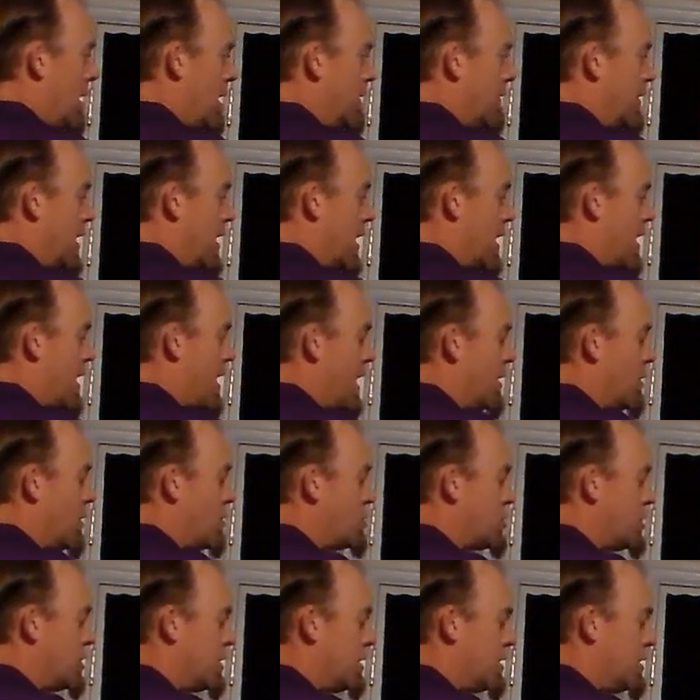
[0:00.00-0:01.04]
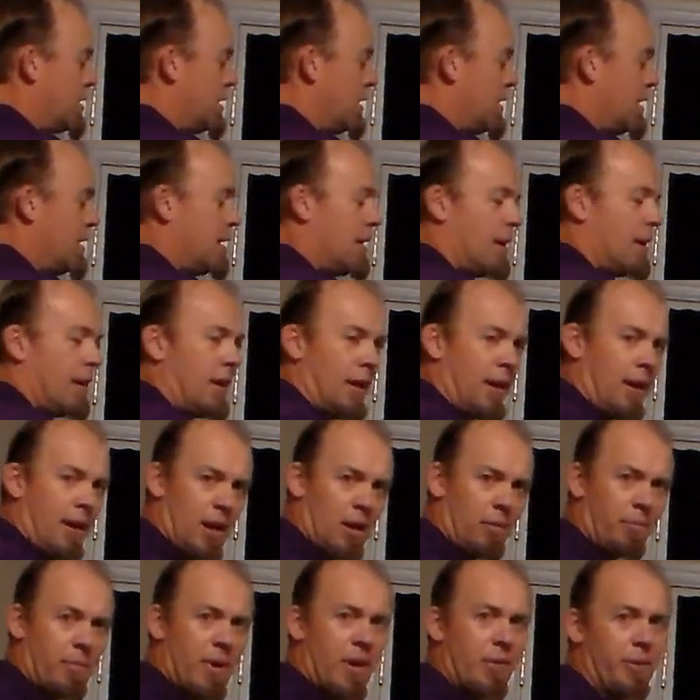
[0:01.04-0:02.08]
I've got a hydrogen
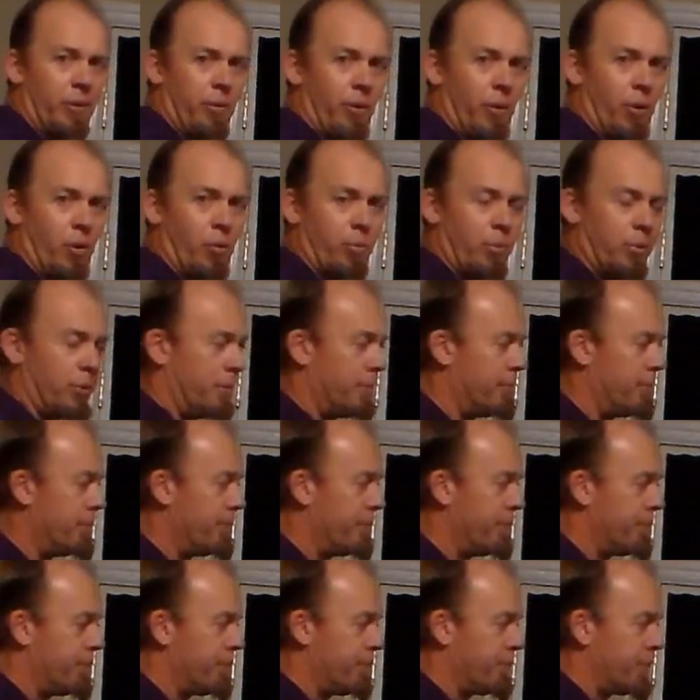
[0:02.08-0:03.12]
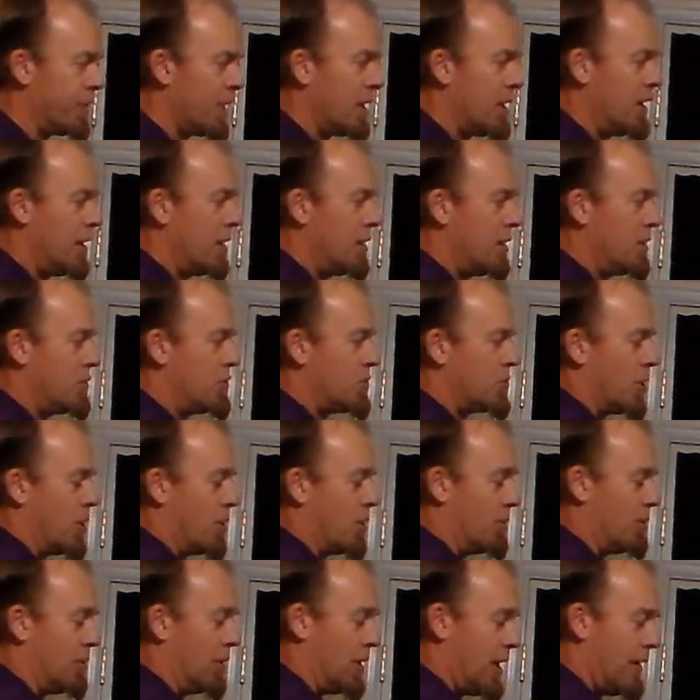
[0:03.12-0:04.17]
and a methyl group.
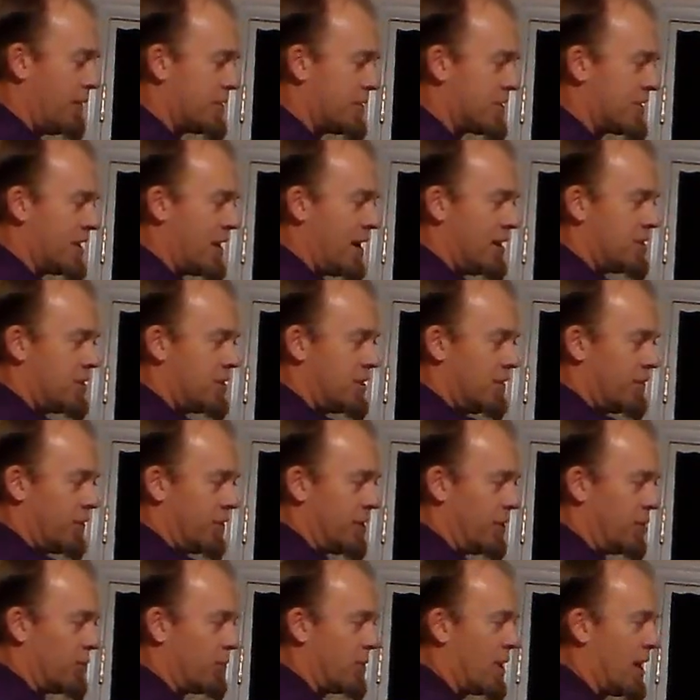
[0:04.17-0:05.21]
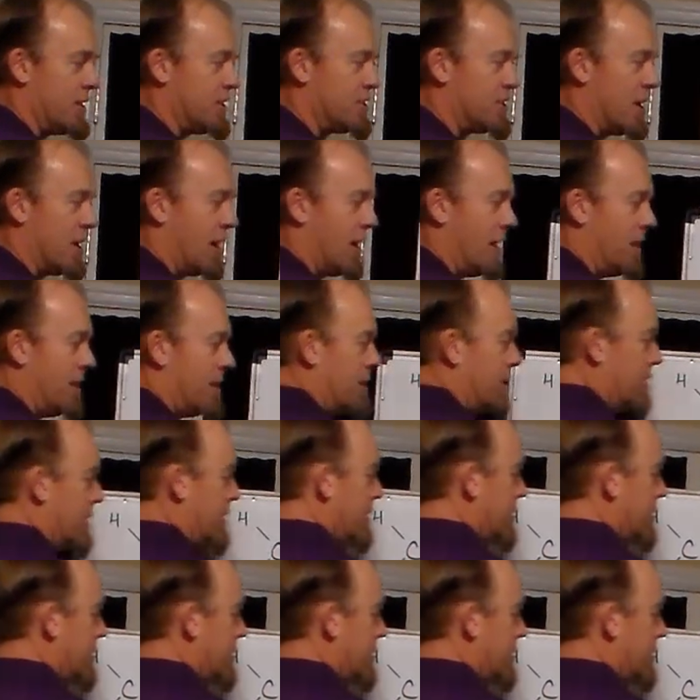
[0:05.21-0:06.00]
So left side is different than the right side.